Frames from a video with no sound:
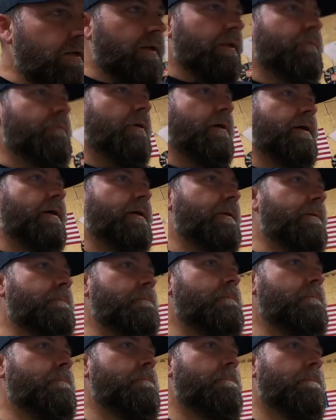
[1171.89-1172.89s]
anyway,
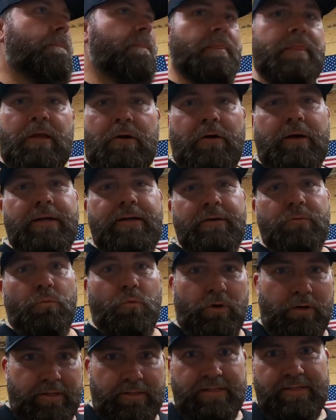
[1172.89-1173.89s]
no, I didn't
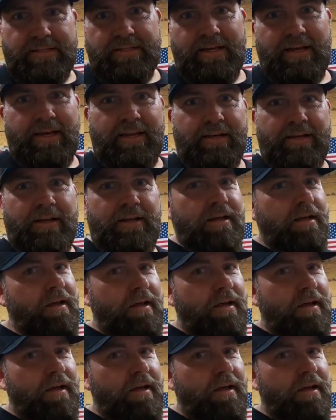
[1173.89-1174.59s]
work in this hat.